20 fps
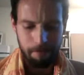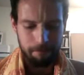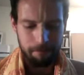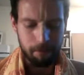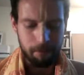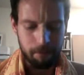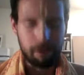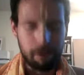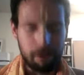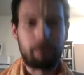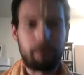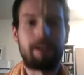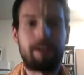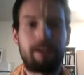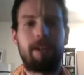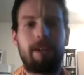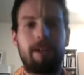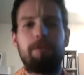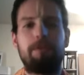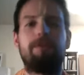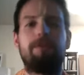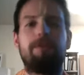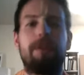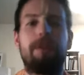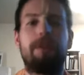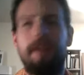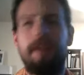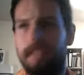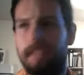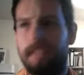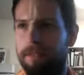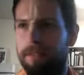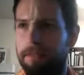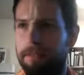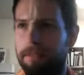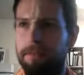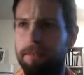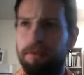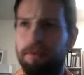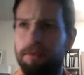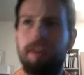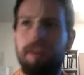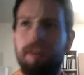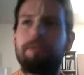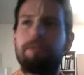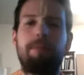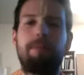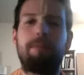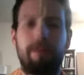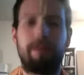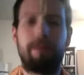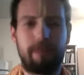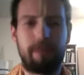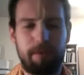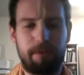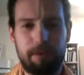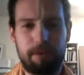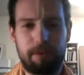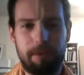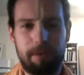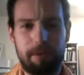So now we're going to come to Varahadeva. Varaha is one of my favorites